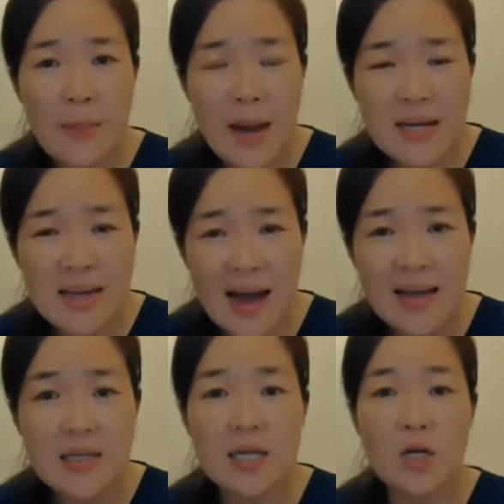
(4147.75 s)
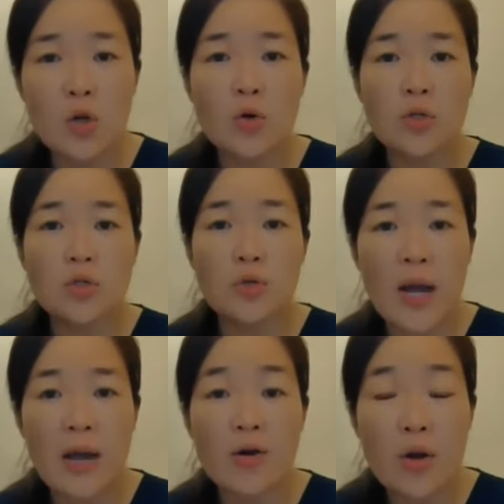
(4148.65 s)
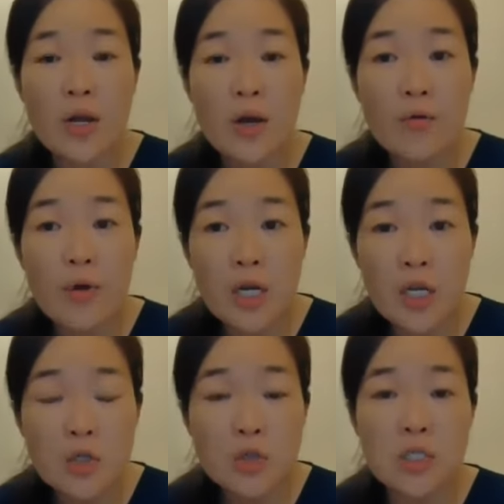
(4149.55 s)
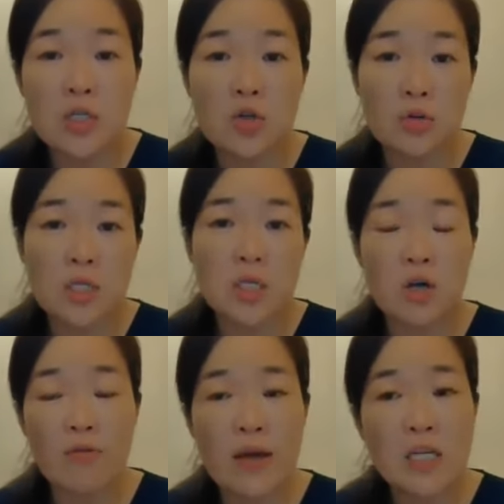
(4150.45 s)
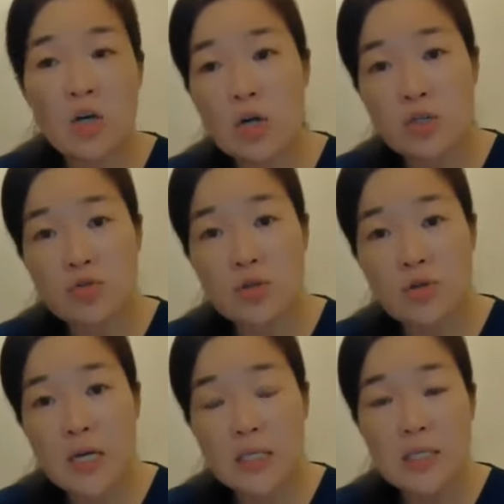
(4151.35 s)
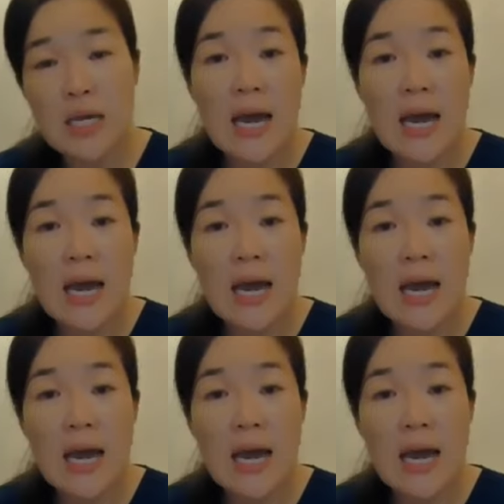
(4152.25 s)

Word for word: by diet alone you can reduce the dosage of anti-cholesterol drugs